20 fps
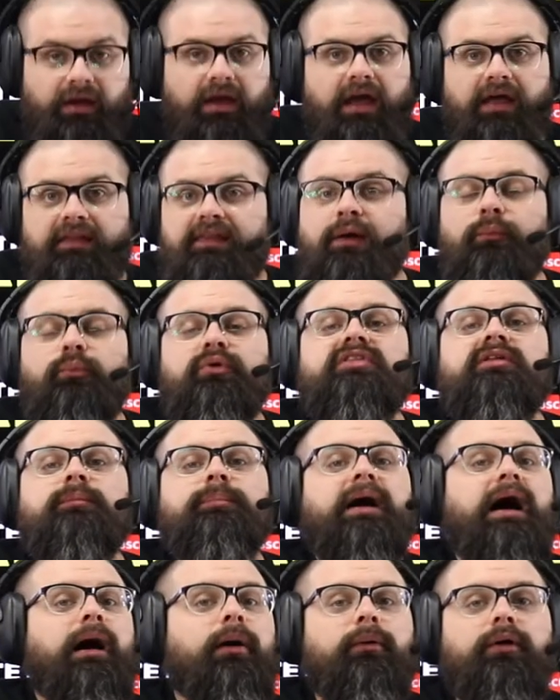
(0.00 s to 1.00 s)
And then with the
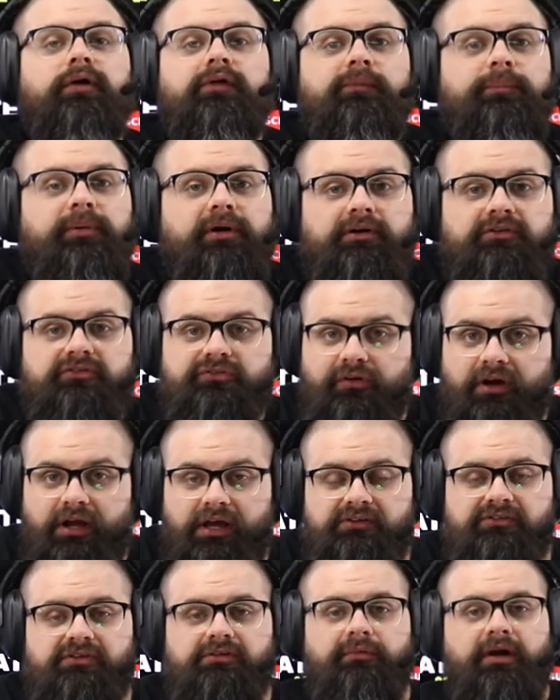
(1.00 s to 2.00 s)
power of the BRRRR
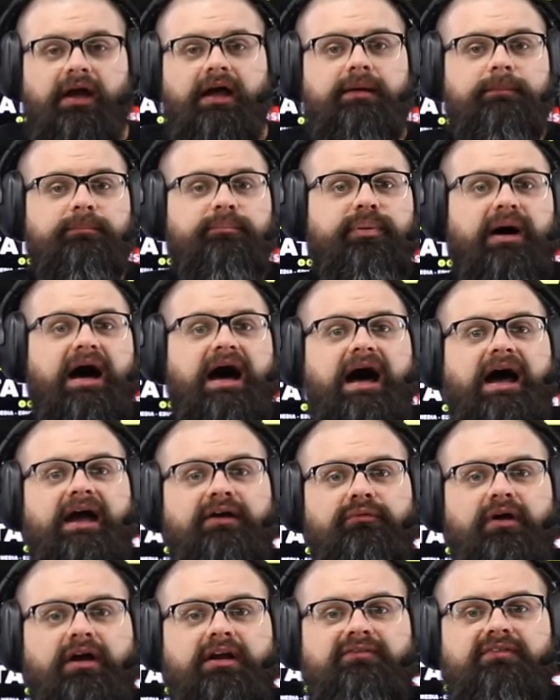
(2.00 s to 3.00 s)
strategy, right? Buy,
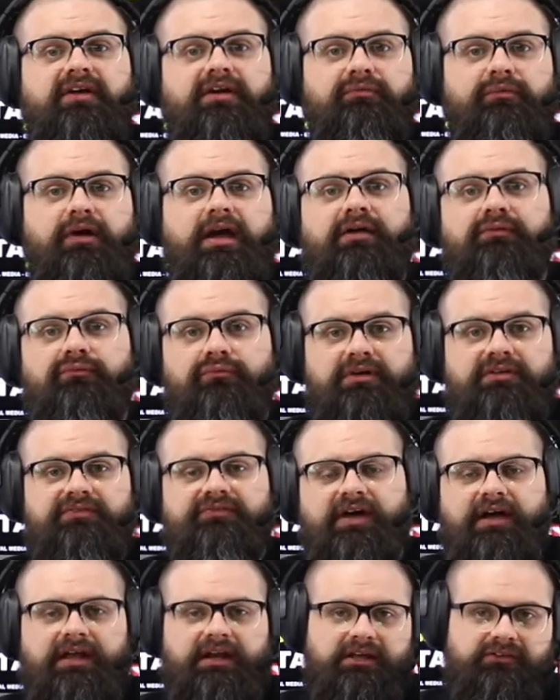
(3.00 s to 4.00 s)
renovate, rent,
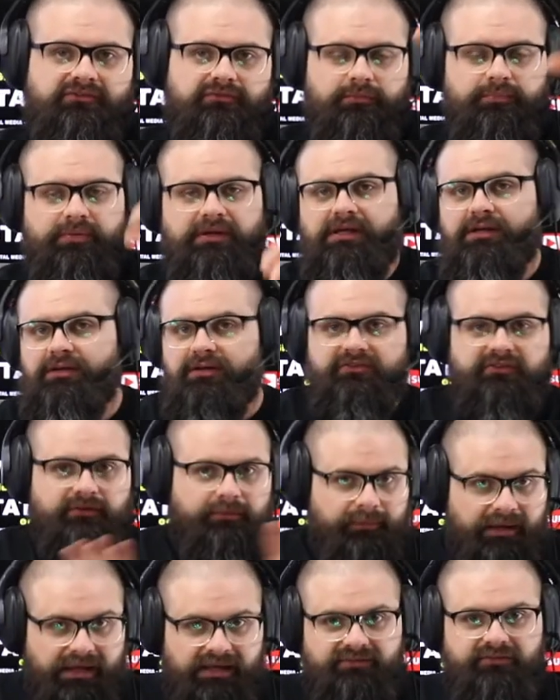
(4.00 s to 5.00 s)
refinance, repeat. It's an
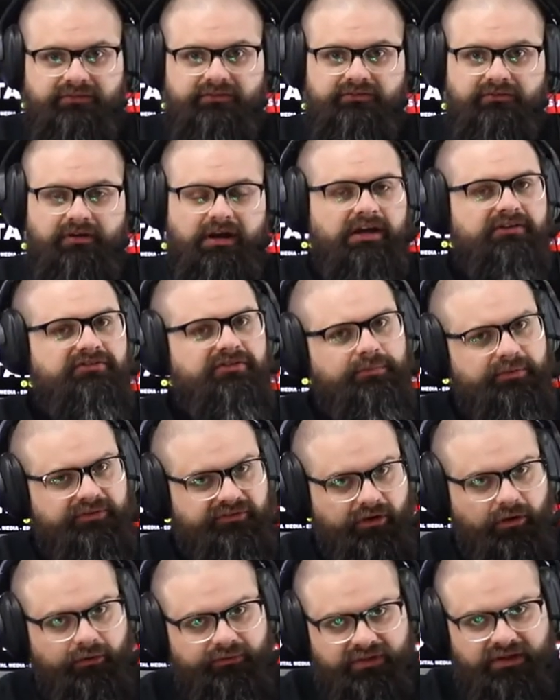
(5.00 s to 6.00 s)
amazing strategy, but
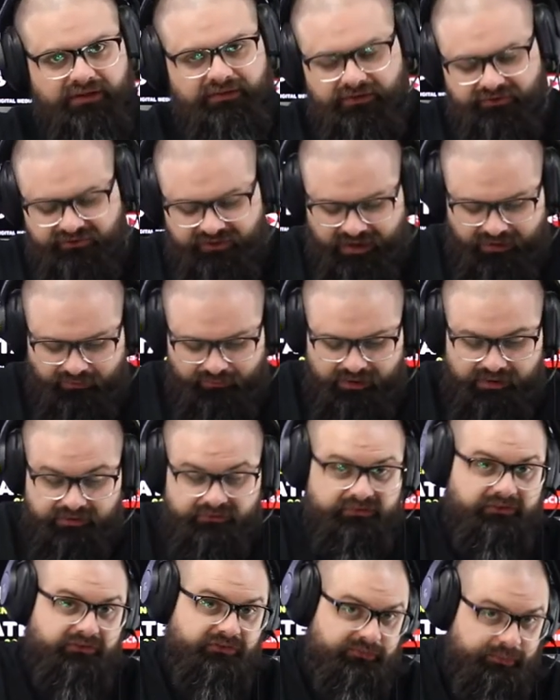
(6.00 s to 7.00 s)
don't think there's not
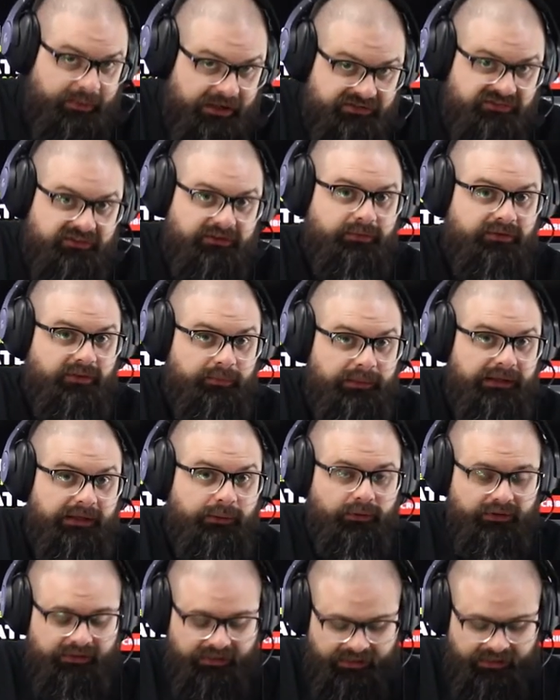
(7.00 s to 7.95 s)
risk, especially with a big one